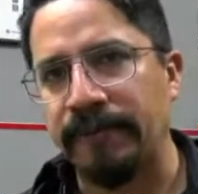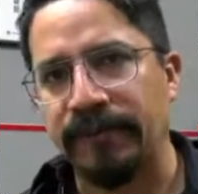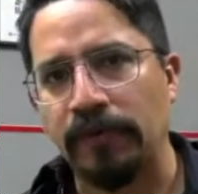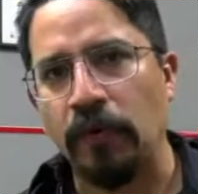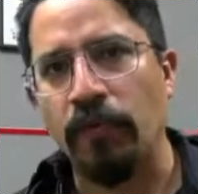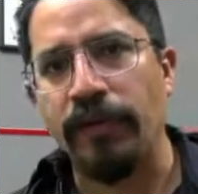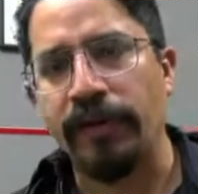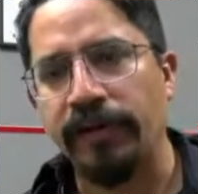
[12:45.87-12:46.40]
so
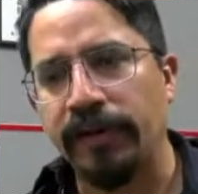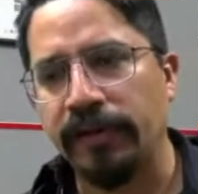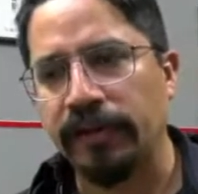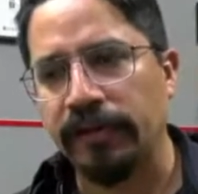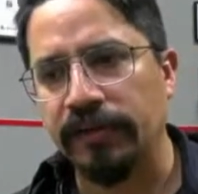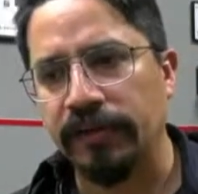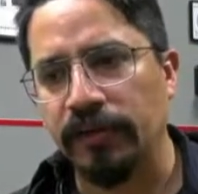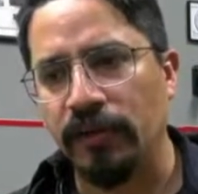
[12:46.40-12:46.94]
we're going to
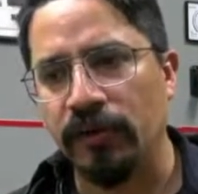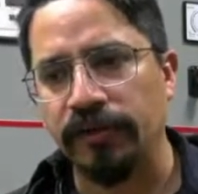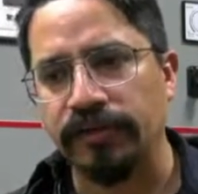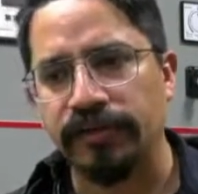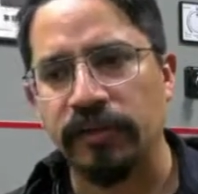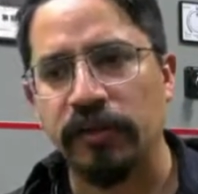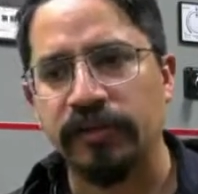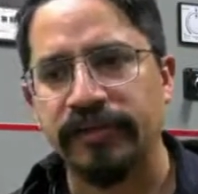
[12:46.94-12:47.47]

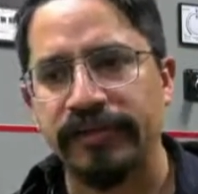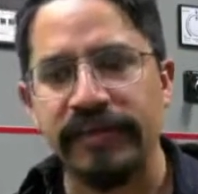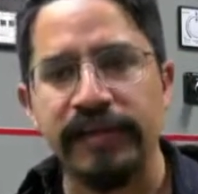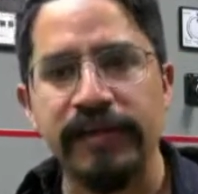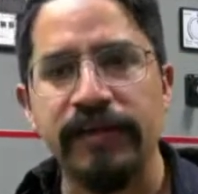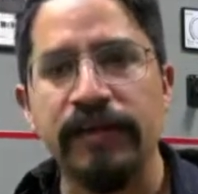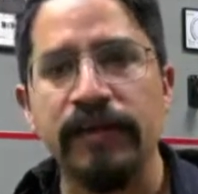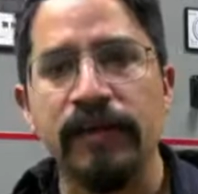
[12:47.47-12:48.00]
also see
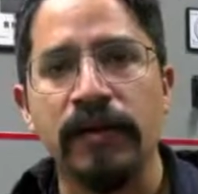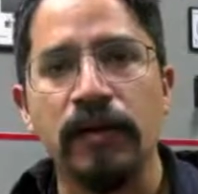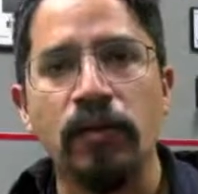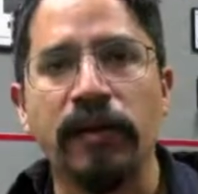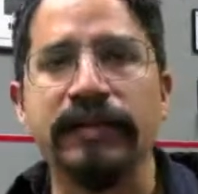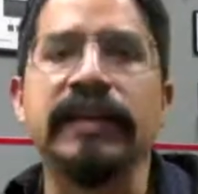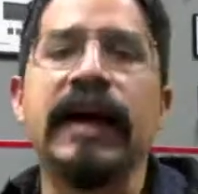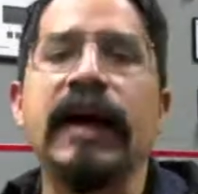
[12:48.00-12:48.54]

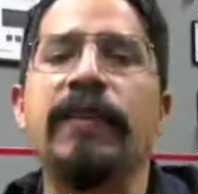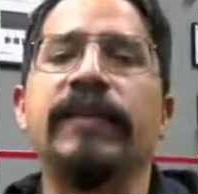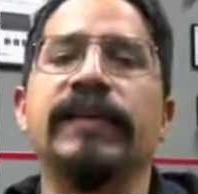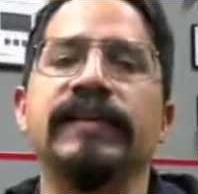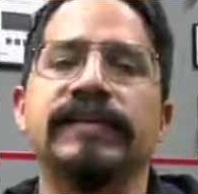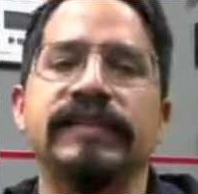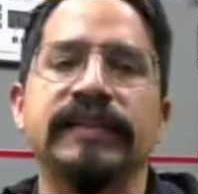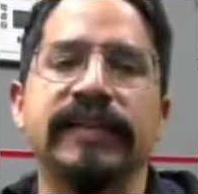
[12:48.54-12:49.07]
what
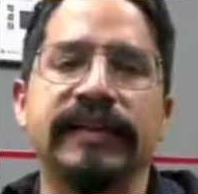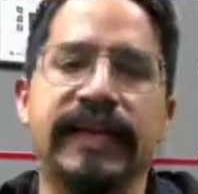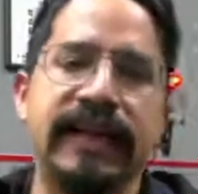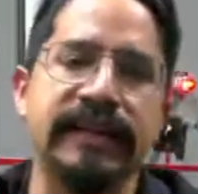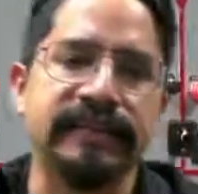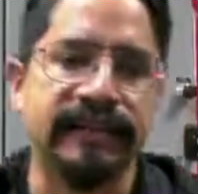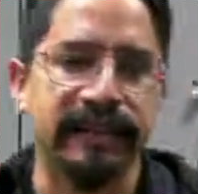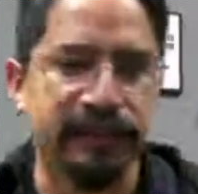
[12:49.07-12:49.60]
happens in the
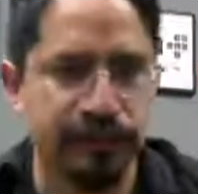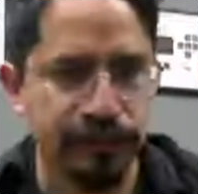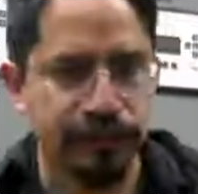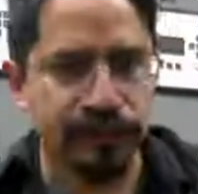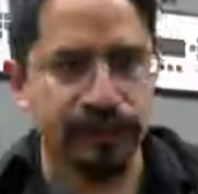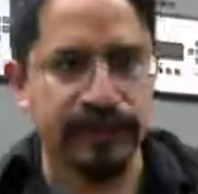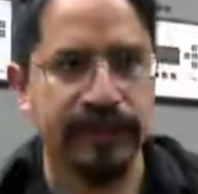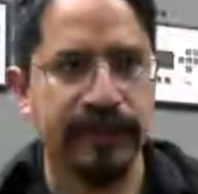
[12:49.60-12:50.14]
case
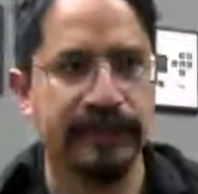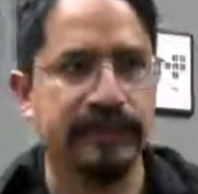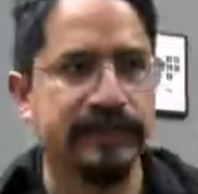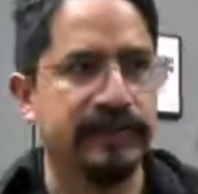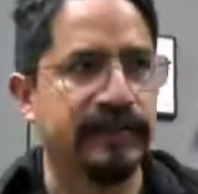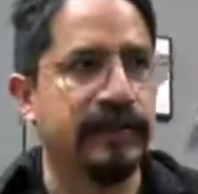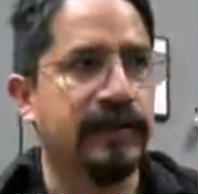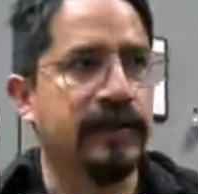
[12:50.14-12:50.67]
that
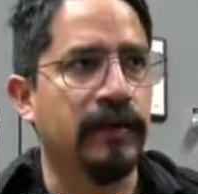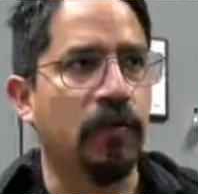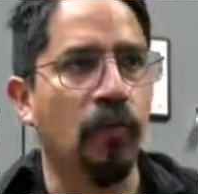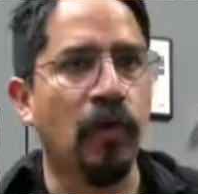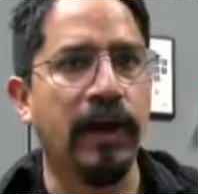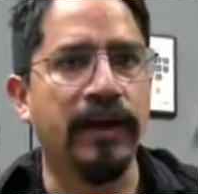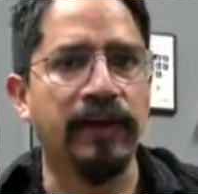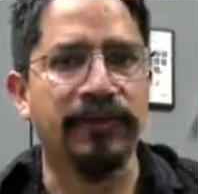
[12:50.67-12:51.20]

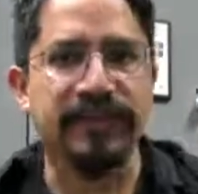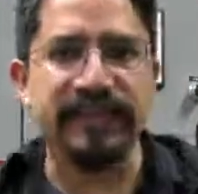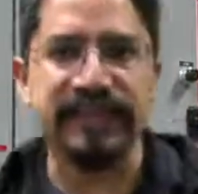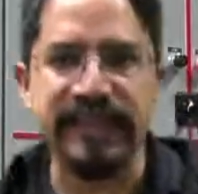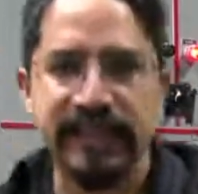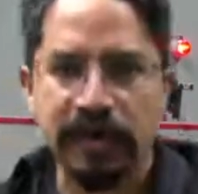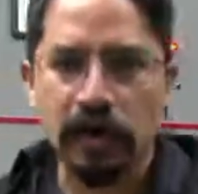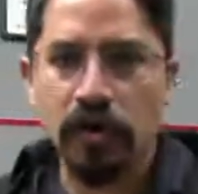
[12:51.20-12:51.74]
one of the
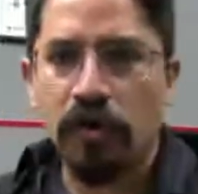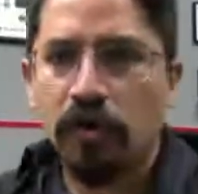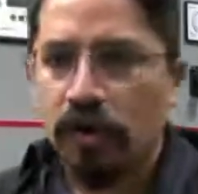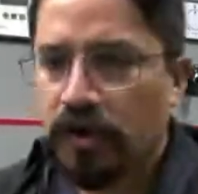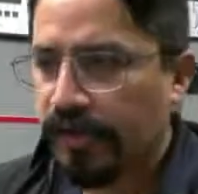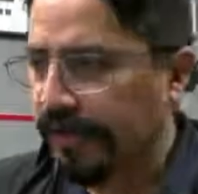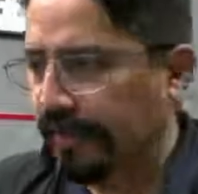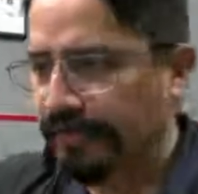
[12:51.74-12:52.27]
Tico
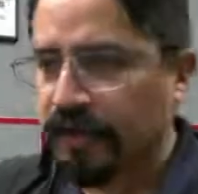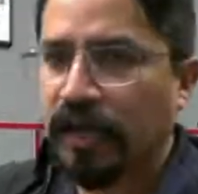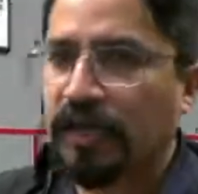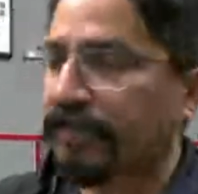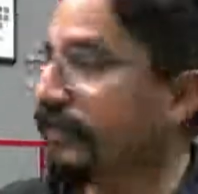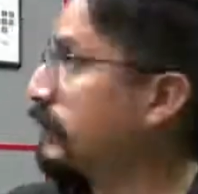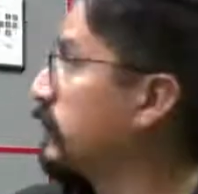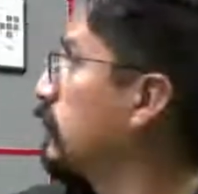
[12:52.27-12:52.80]
is lost,